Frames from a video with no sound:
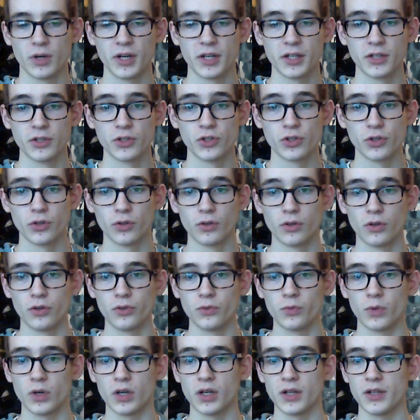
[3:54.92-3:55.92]
what it
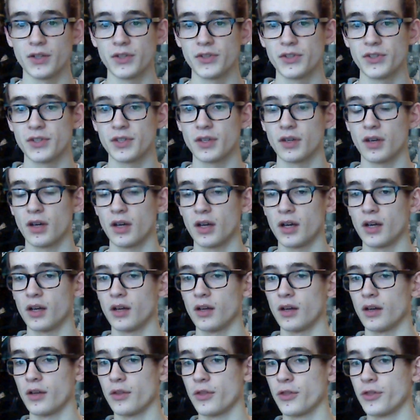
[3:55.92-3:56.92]
controlled was
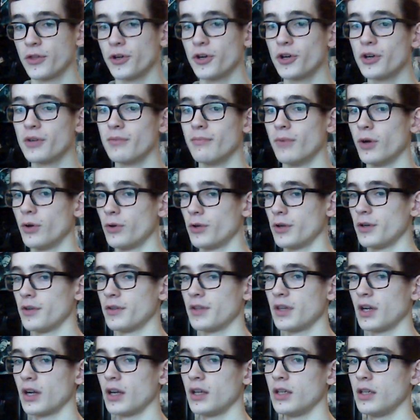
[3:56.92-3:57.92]
a third
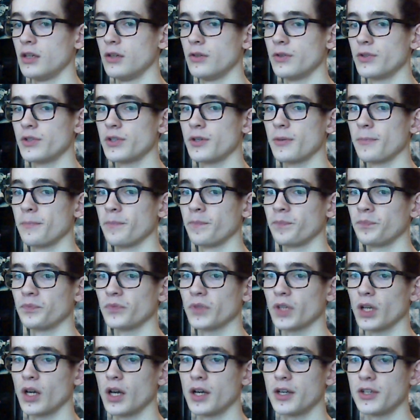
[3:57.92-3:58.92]
motor that I used.
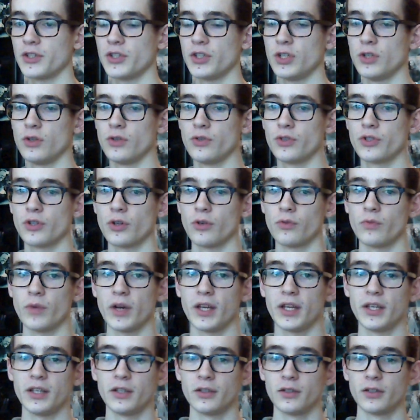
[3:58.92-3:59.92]
I just used a
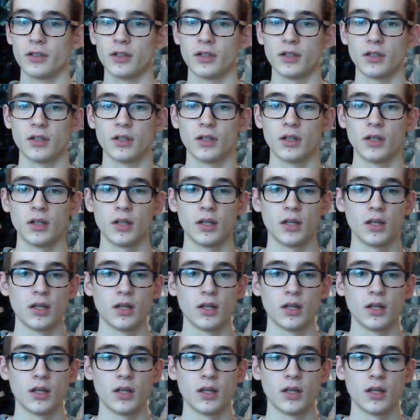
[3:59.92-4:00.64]
regular